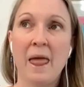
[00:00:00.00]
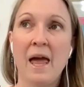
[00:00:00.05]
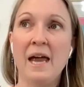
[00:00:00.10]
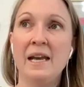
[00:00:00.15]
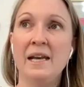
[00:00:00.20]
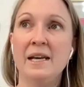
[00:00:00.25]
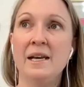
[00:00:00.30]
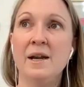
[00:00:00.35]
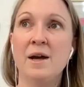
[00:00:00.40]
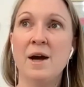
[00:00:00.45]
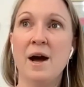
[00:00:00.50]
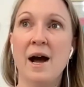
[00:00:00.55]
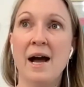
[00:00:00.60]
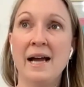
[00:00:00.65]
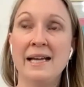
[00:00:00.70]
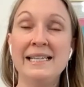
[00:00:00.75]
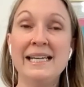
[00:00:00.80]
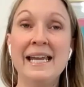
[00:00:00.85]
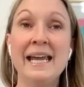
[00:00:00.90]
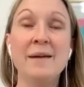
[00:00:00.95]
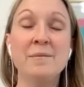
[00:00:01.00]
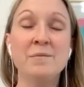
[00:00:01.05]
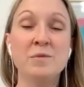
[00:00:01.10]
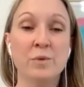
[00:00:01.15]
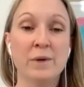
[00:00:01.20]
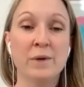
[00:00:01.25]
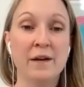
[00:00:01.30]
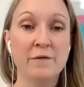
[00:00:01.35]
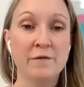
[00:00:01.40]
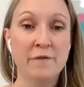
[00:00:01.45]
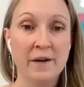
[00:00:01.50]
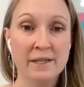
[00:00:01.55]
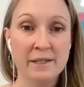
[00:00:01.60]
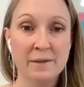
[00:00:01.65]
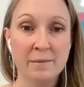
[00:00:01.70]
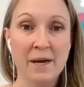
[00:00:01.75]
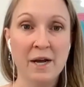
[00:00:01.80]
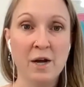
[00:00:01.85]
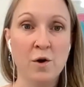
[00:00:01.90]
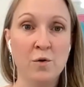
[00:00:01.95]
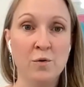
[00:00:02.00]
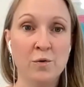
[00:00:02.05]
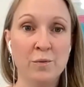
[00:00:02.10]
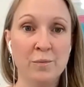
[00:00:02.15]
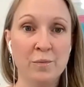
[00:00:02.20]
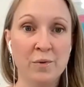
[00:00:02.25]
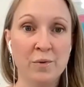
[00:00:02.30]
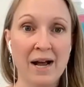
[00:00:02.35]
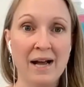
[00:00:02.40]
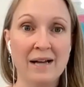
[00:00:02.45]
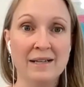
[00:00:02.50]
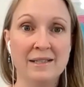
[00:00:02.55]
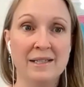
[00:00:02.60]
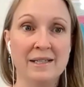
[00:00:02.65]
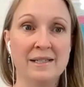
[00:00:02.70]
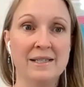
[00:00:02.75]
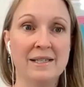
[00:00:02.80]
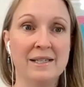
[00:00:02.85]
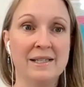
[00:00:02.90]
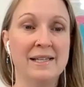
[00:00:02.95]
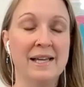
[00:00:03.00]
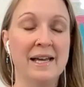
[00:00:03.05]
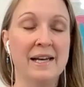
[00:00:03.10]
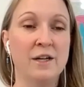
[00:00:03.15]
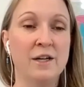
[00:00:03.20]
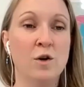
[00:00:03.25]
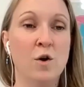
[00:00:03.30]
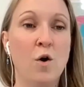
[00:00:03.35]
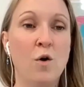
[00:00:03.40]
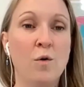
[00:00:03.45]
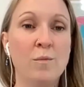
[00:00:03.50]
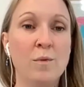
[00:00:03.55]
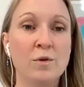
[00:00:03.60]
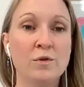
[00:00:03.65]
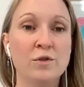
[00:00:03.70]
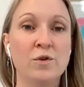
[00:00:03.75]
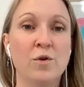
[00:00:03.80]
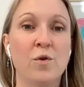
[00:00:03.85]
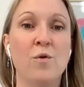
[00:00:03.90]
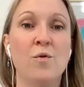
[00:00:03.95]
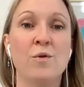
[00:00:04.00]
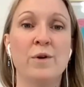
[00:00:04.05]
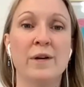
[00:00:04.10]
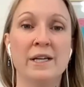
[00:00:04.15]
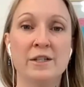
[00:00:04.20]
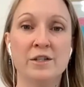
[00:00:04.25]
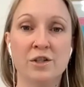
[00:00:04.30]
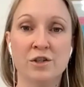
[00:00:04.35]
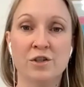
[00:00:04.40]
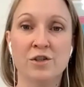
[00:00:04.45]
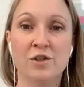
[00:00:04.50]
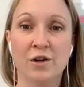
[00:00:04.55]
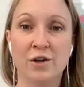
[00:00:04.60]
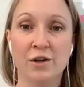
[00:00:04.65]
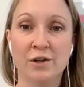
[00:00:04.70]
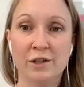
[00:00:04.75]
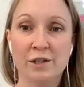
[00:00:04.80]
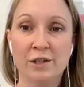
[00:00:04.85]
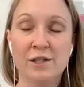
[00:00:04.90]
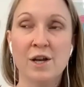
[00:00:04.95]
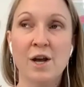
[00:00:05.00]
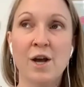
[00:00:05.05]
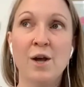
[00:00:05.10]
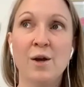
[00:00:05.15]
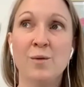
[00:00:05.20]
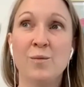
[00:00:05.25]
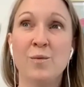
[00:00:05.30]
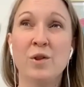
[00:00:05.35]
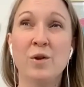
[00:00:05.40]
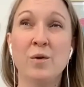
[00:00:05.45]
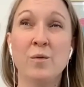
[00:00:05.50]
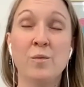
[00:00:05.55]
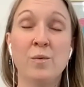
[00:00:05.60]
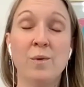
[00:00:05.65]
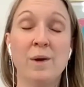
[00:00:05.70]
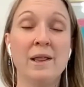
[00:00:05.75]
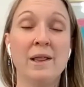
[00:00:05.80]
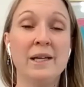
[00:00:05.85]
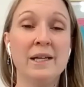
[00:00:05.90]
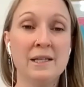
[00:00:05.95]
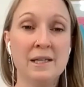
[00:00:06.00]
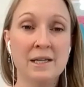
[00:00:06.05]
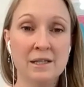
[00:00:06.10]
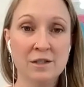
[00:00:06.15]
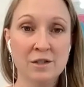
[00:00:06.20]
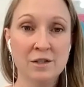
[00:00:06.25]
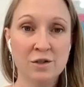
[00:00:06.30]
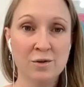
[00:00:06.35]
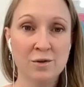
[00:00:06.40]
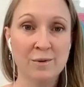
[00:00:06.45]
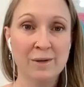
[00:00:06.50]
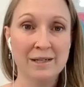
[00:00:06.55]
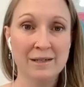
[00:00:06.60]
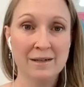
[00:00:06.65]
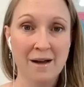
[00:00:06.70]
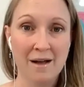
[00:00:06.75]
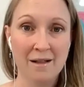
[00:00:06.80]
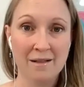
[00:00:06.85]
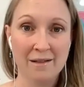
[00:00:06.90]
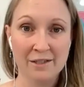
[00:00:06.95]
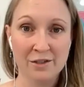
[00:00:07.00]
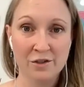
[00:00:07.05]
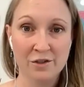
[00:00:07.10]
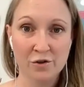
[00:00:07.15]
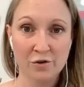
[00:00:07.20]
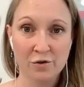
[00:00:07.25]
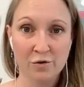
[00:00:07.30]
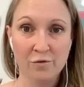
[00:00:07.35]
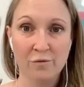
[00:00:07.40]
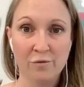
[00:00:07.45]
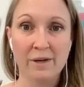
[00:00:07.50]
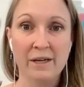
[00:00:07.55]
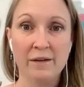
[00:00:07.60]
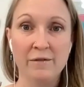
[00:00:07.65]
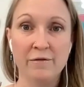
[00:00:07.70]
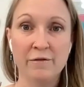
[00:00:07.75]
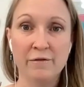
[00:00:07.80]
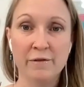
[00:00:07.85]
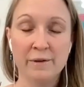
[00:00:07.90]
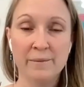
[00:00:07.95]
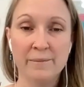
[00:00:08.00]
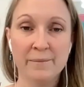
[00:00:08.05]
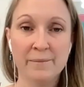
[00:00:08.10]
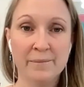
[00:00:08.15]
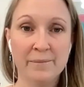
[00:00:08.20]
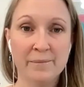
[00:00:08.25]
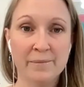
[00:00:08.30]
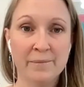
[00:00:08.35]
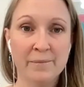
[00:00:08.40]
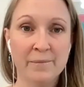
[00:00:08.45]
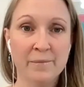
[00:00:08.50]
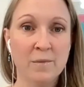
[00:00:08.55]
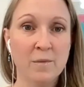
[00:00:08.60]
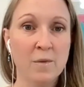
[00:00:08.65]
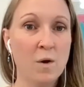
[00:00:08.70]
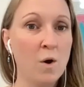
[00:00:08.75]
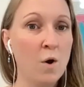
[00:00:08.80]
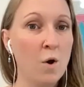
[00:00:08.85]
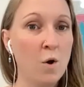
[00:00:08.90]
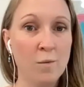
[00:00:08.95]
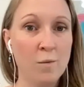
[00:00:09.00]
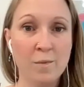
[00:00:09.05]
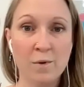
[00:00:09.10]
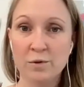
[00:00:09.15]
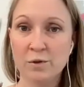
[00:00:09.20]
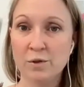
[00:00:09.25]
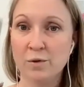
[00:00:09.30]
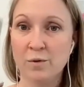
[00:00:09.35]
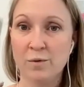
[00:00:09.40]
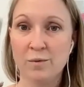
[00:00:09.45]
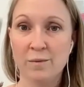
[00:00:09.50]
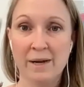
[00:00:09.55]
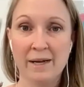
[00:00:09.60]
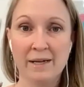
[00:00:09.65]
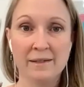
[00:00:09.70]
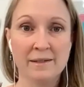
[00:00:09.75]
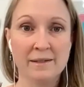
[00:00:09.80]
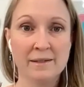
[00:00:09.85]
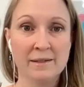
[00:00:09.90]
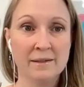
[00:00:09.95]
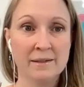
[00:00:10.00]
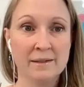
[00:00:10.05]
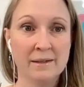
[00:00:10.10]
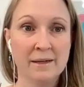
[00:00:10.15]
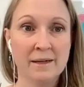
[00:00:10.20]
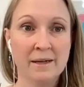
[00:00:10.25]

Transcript: And I named what I find in my own practice is that it almost always starts with a willingness to acknowledge grief. Almost always.